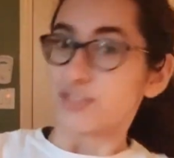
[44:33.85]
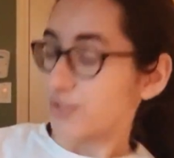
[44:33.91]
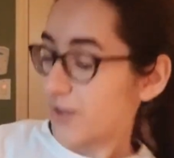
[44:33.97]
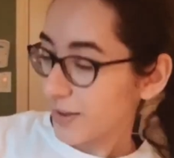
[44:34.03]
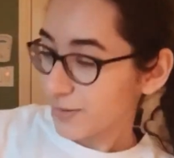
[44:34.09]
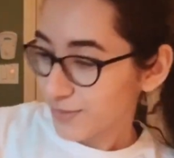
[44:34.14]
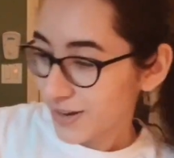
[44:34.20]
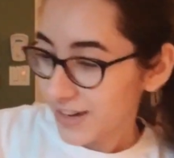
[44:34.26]
So
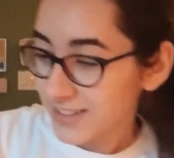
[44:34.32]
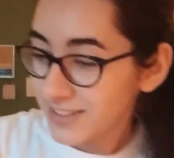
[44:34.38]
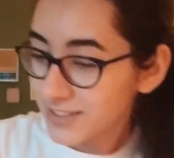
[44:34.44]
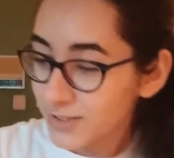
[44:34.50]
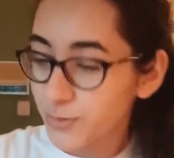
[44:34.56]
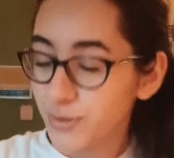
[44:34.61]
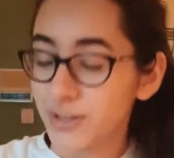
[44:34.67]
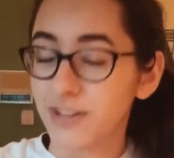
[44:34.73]
I
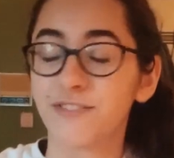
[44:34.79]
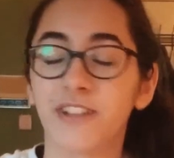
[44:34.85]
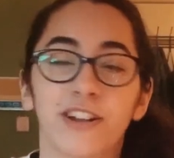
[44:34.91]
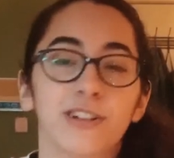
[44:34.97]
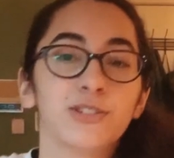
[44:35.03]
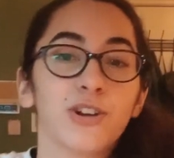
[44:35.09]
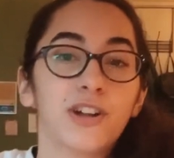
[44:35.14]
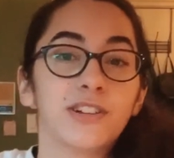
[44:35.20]
rated Queen of
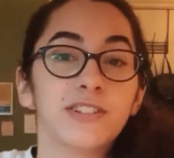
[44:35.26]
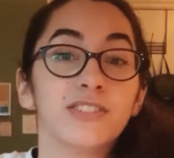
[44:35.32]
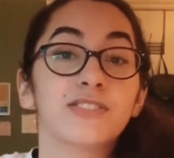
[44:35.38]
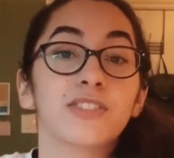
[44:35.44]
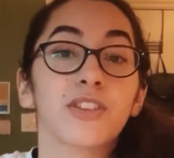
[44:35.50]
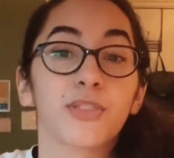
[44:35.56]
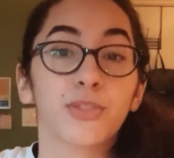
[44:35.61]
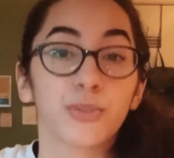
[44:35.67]
Air and
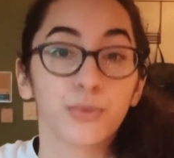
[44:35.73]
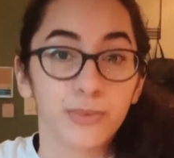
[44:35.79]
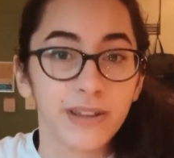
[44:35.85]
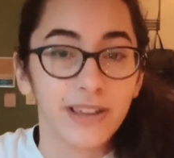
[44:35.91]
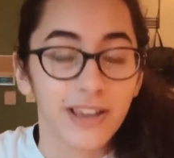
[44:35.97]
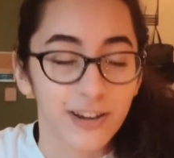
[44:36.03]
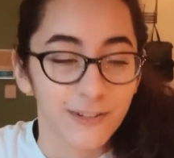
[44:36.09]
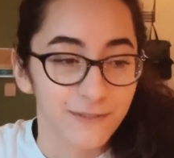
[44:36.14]
Darkness
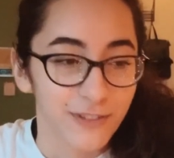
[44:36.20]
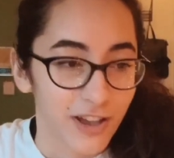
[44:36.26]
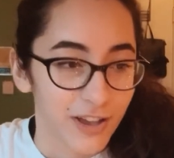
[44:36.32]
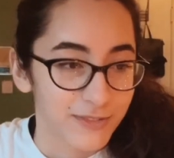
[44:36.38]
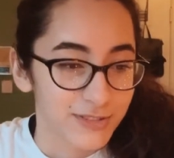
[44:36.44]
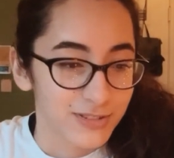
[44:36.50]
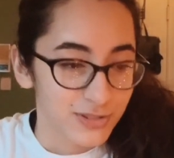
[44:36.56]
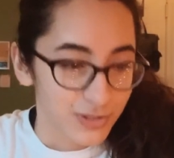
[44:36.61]
3 out of
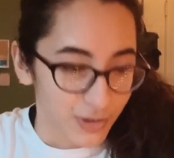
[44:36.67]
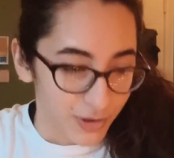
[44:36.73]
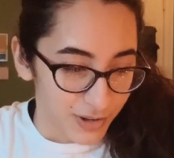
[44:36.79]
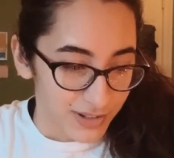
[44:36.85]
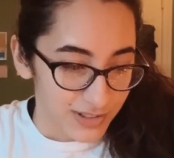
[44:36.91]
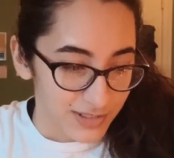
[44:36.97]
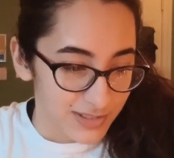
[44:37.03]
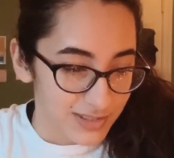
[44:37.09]
5
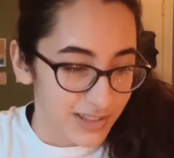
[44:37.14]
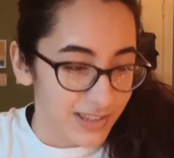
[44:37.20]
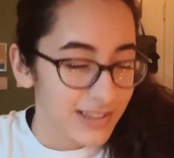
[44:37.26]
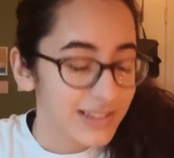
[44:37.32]
stars.